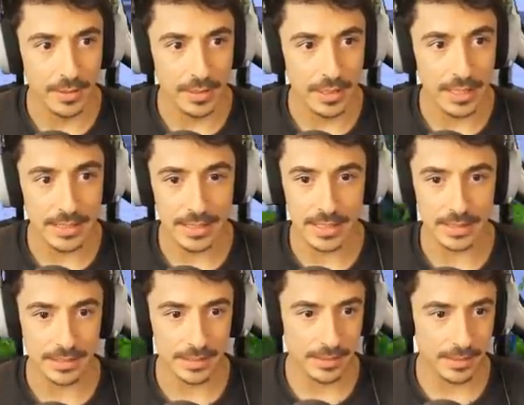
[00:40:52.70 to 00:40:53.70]
Yes, it
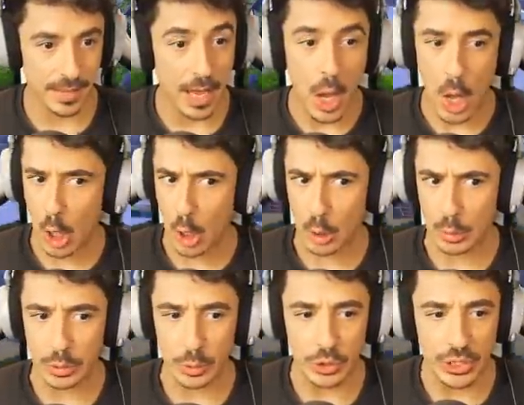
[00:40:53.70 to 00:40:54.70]
is. Oh,
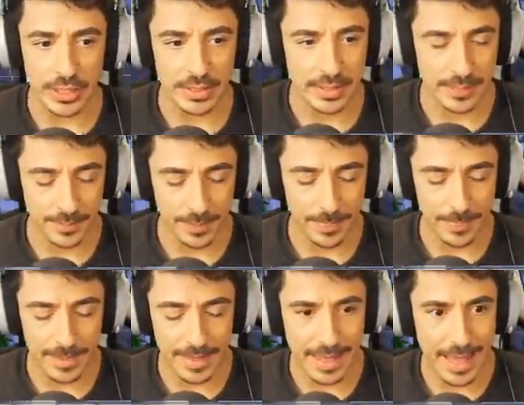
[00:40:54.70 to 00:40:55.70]
gorgeous.
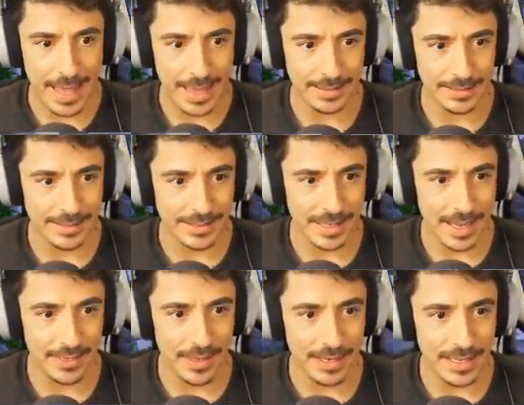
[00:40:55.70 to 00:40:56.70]
Yes.
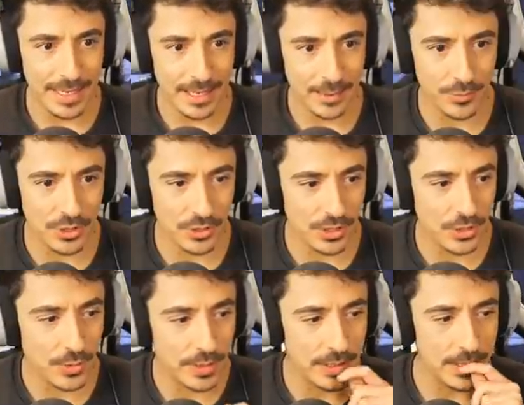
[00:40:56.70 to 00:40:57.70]
And then here, I'm just going to do
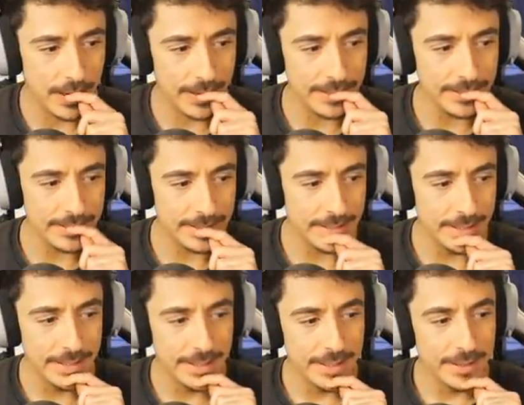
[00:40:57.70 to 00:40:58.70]
a nice
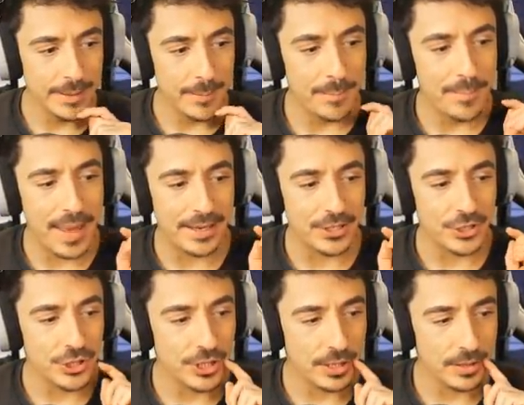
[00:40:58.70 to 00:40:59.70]

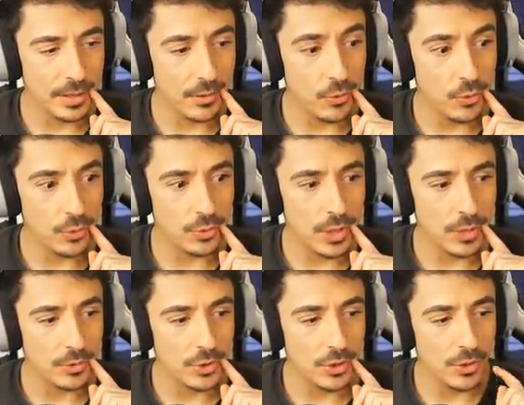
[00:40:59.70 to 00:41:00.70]
bench. And I think, oh no,
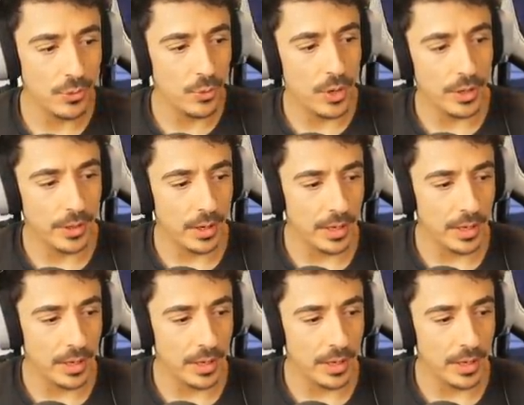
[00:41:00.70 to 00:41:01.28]
do you know the one I